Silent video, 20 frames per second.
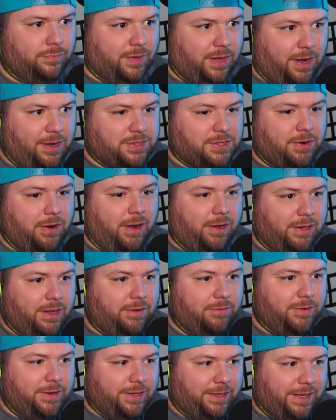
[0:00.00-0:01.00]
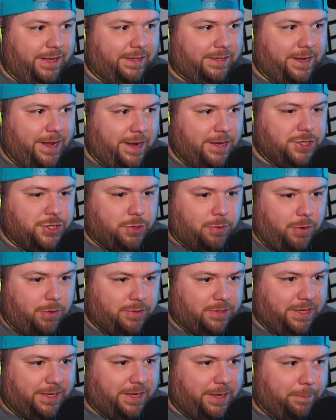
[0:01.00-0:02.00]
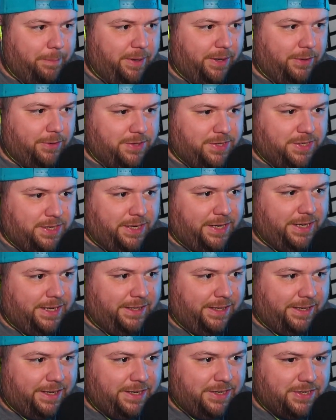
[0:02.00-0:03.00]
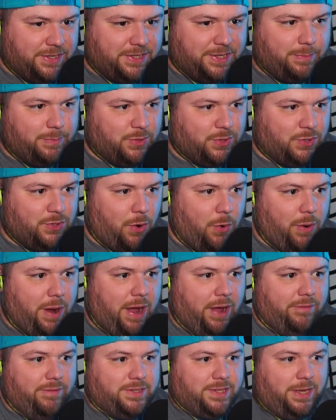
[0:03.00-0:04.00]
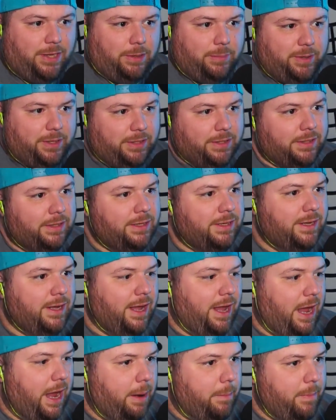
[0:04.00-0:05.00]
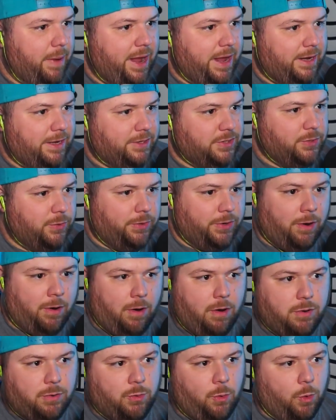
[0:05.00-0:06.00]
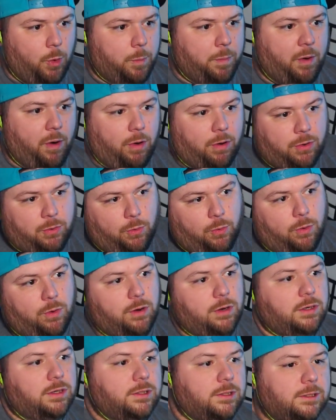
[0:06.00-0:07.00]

Also, I love when, like, Tanjiro is, like, in a bigger city. Like, he just seems so out of his element. And man is doing hardcore parkour.